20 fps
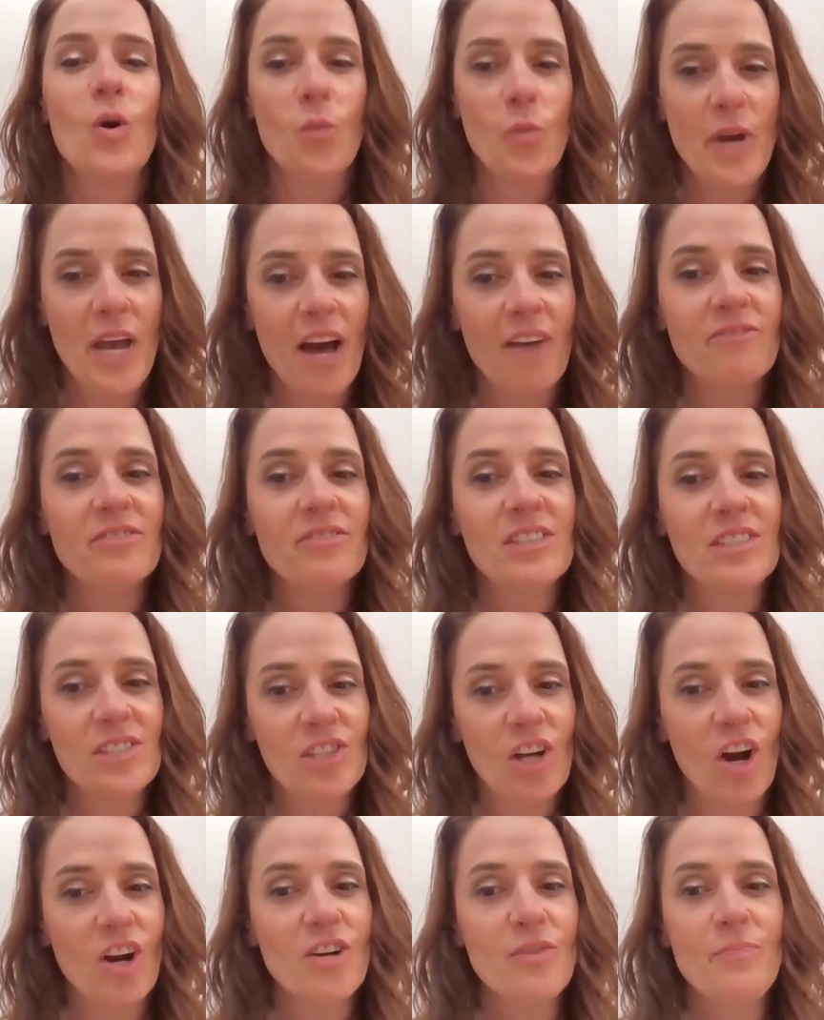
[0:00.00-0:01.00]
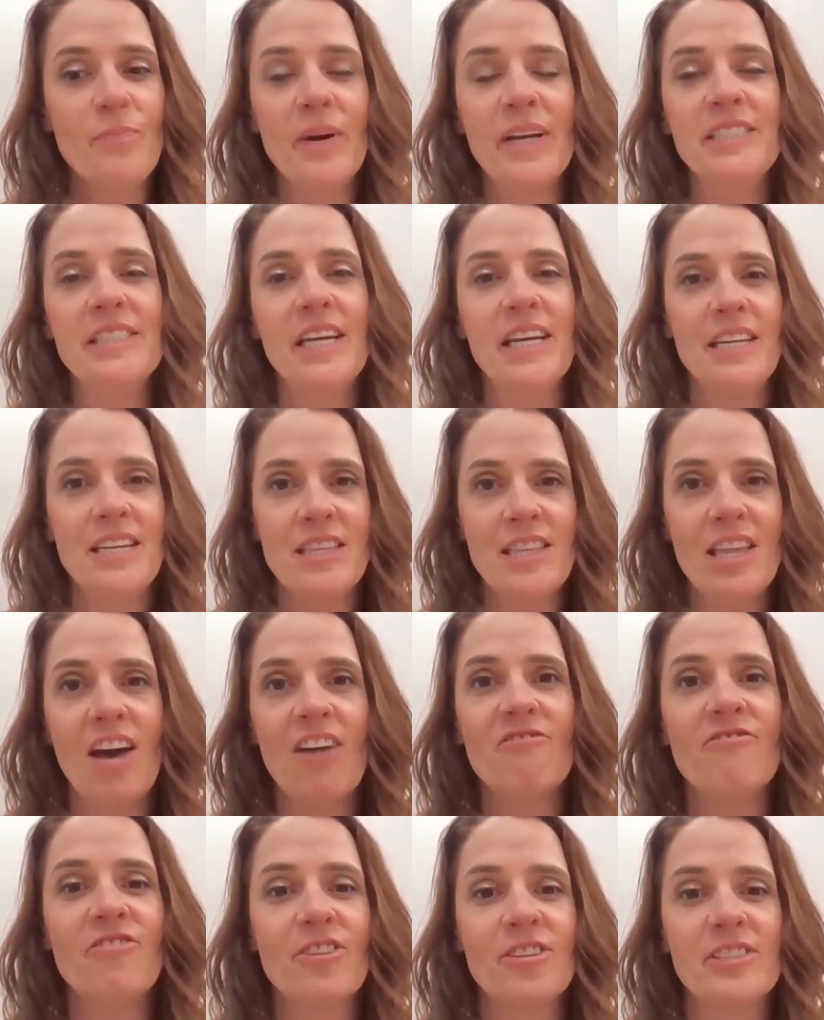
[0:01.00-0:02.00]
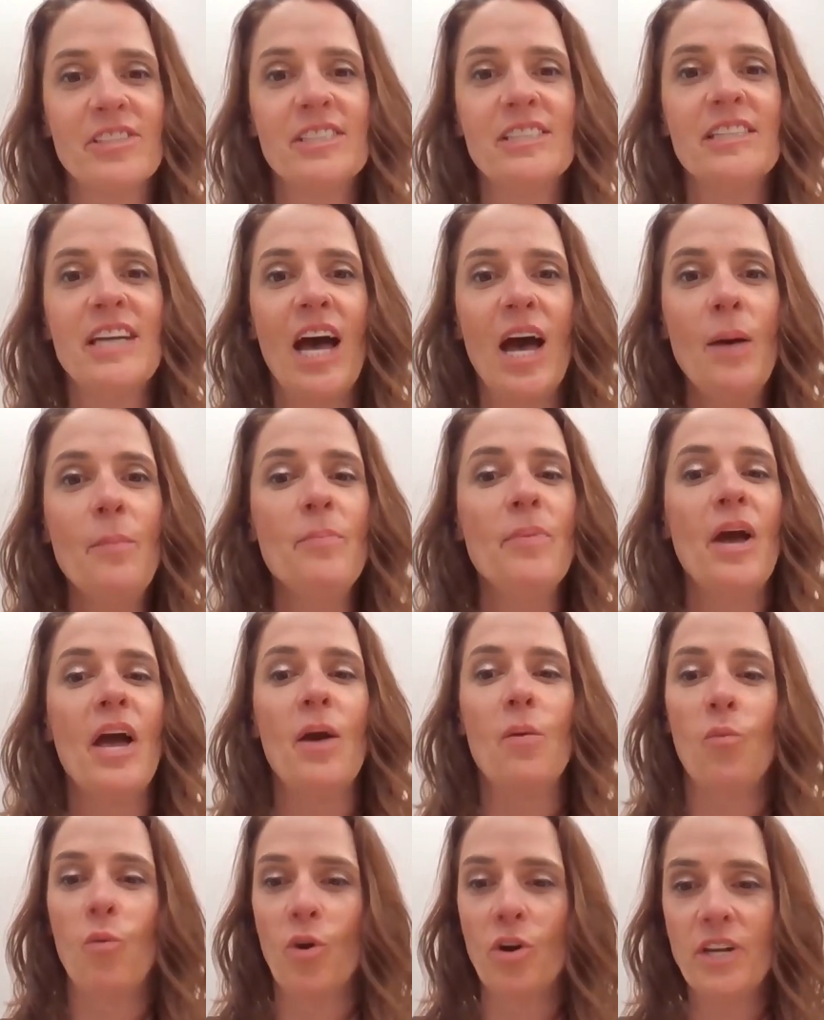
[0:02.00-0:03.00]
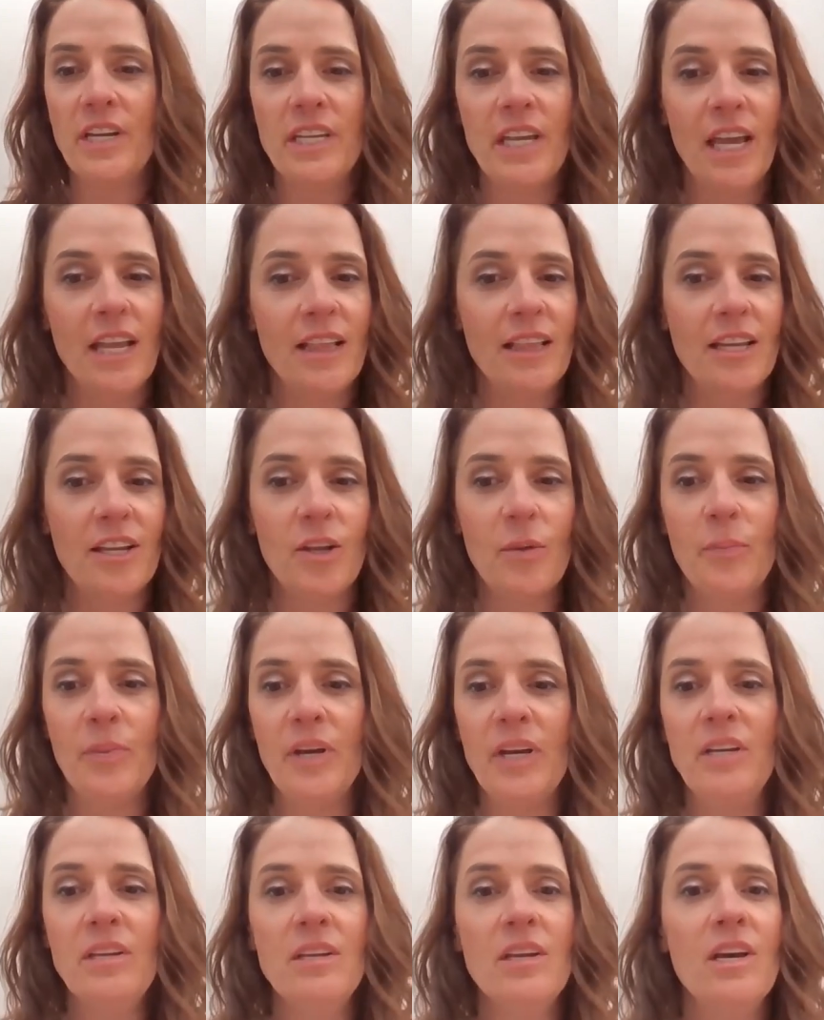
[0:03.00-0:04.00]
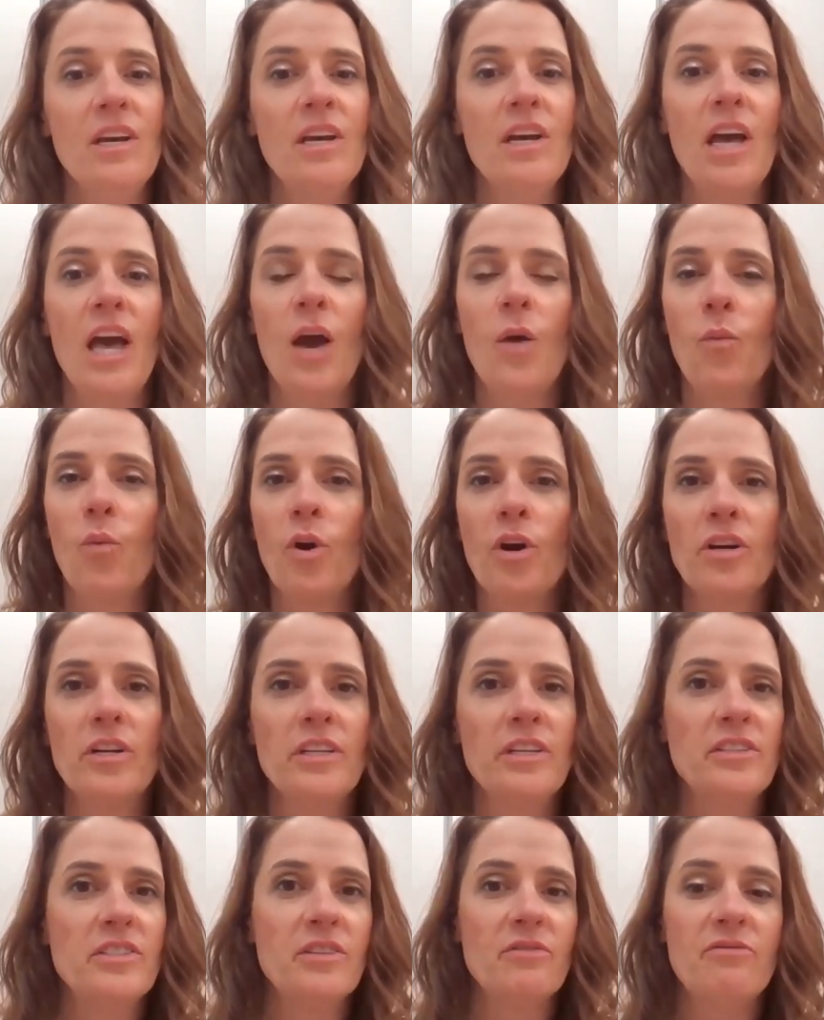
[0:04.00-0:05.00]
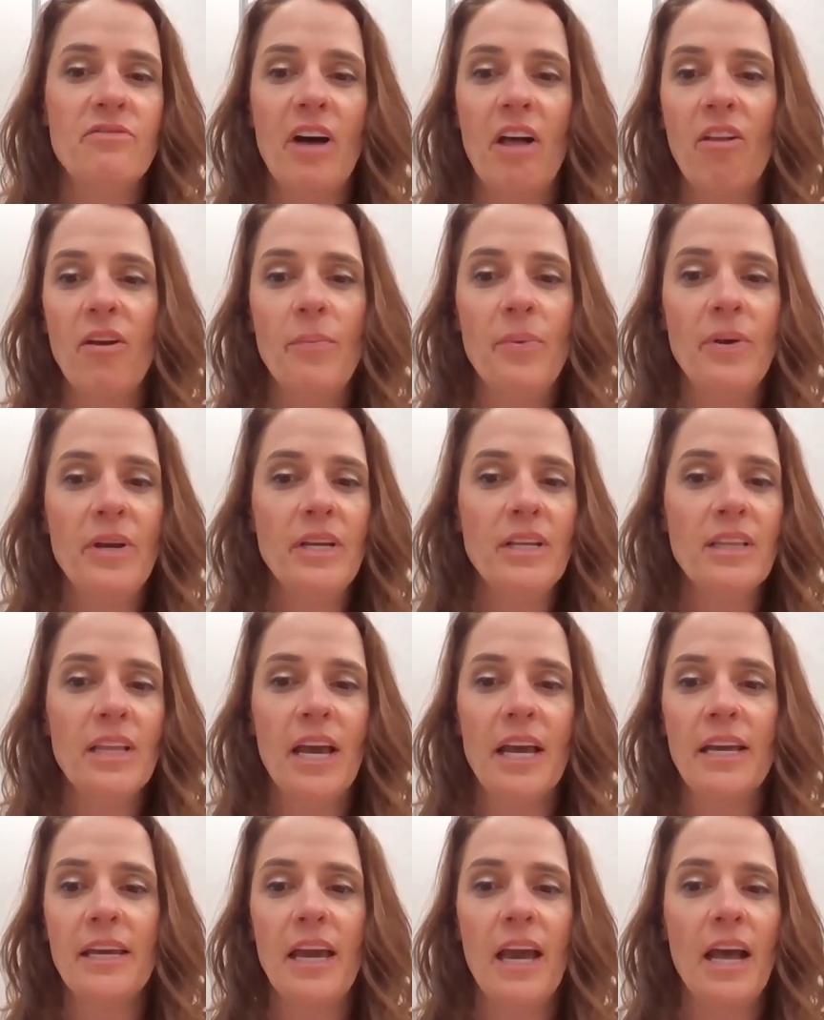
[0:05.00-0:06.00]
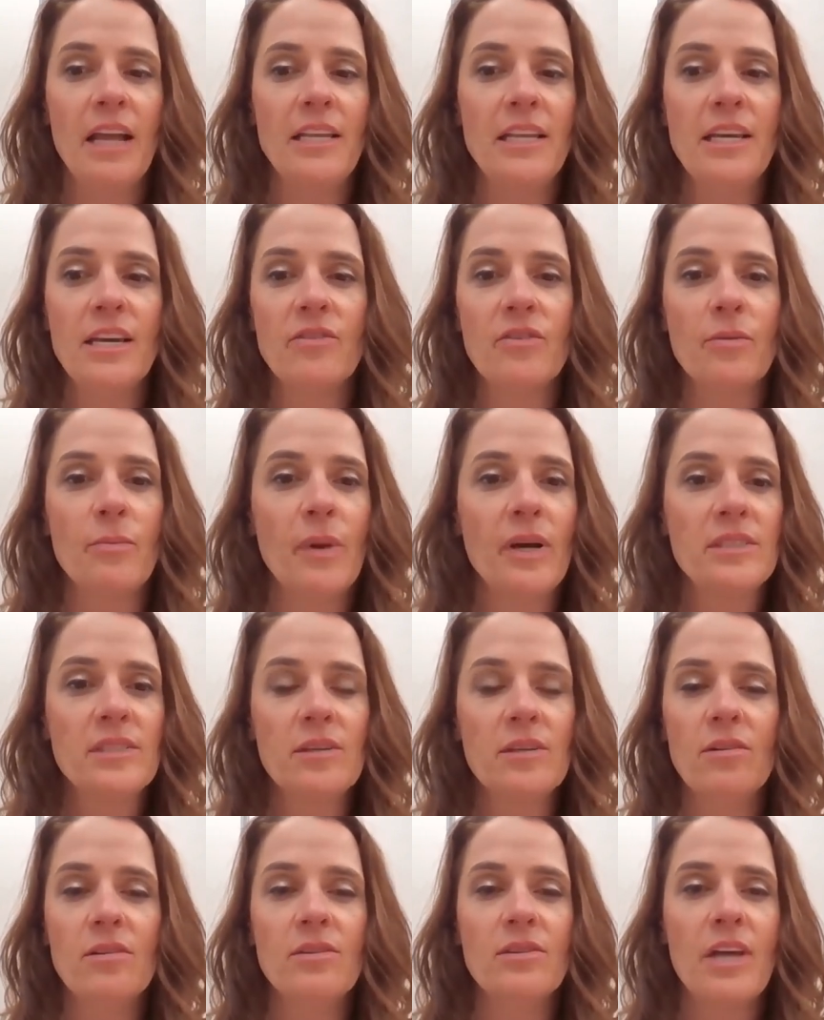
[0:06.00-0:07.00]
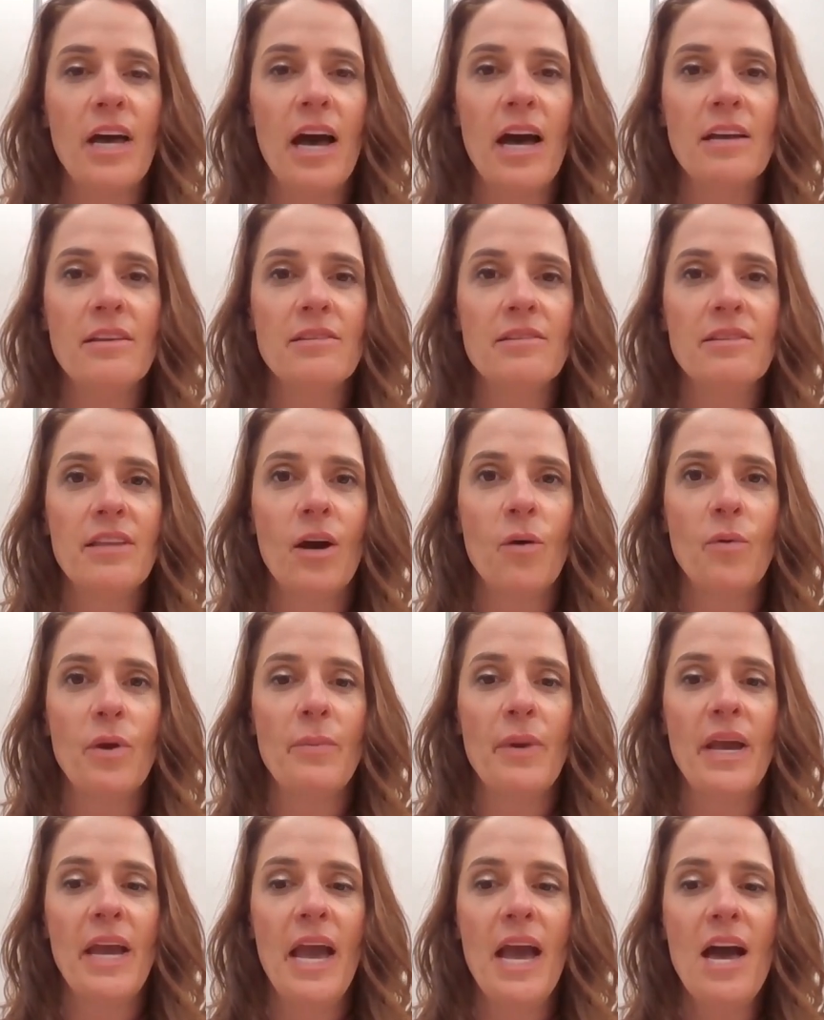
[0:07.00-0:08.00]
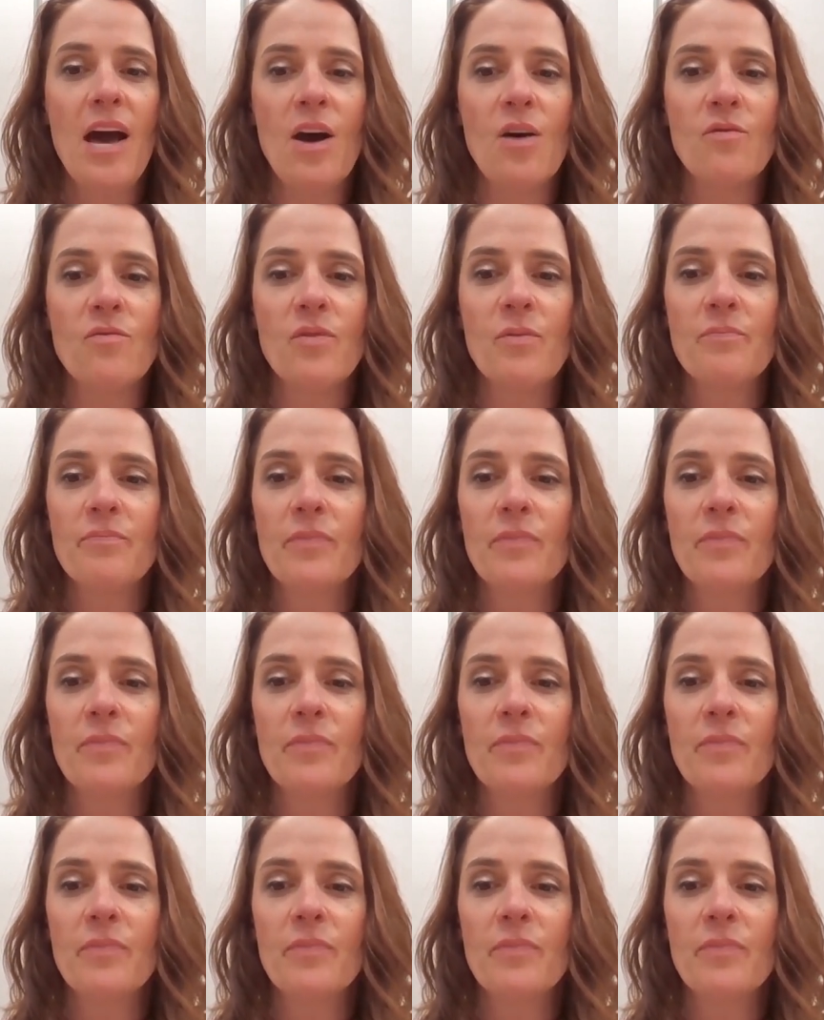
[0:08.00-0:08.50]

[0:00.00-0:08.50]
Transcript: we have to start by taking that first step and working at it a little bit, and we're going to develop it like any other muscle that we may have.